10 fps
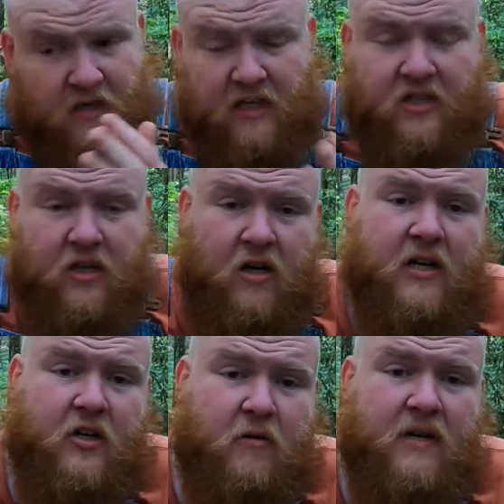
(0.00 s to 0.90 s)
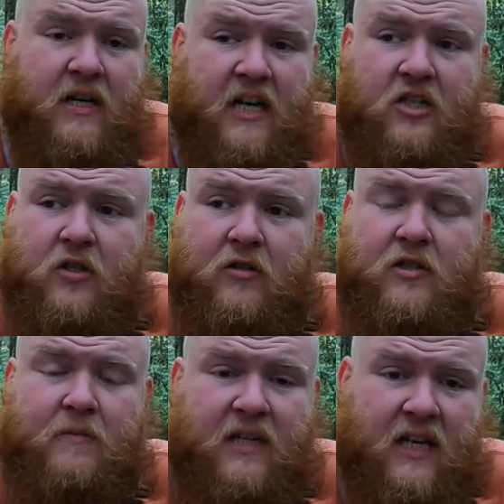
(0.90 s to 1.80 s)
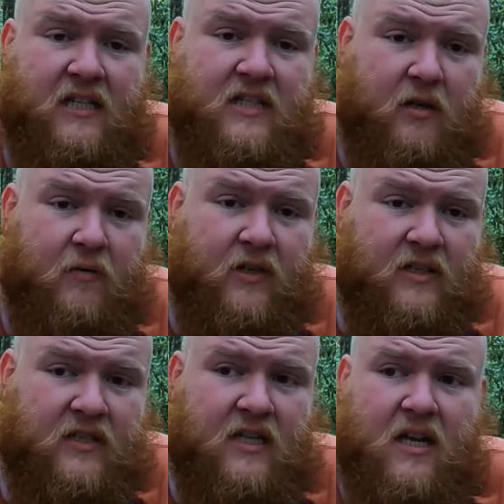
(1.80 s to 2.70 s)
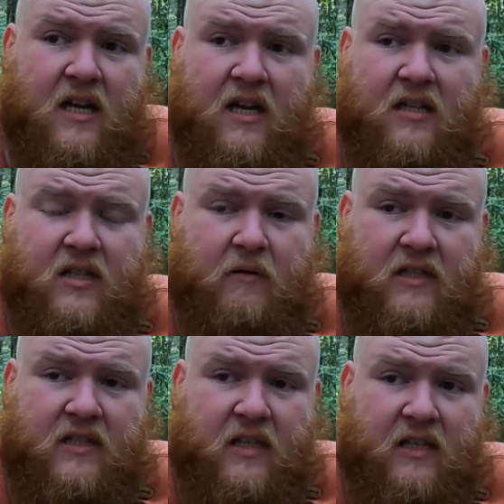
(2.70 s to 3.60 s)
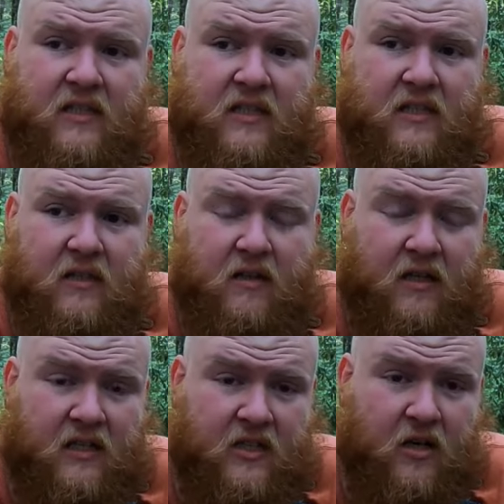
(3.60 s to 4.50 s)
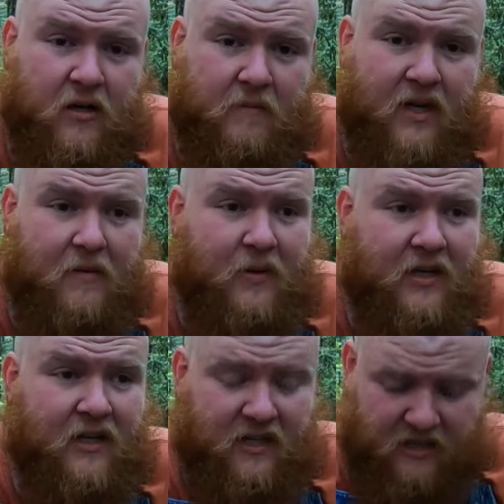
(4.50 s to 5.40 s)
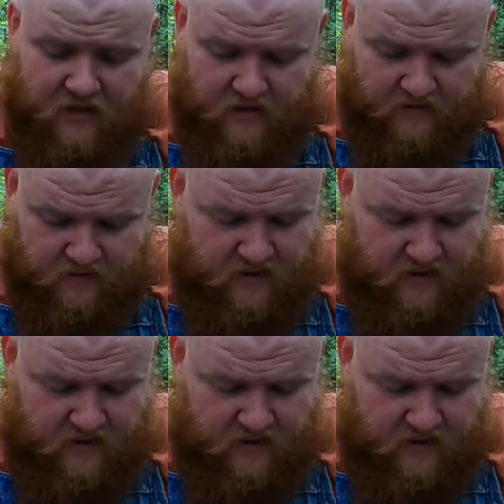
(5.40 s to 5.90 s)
it's not in human nature to be that selfless. So it's, it's, or at least not in my opinion, it's not.